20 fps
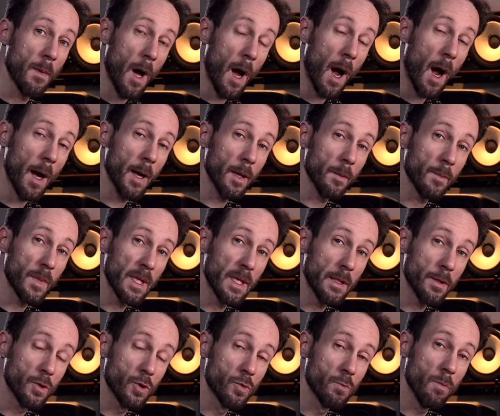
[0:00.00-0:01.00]
hire
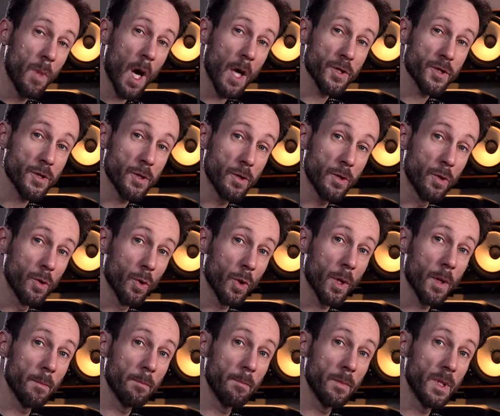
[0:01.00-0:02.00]
me to master
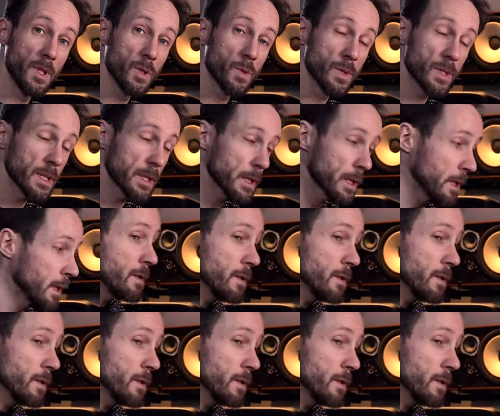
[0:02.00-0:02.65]
your music.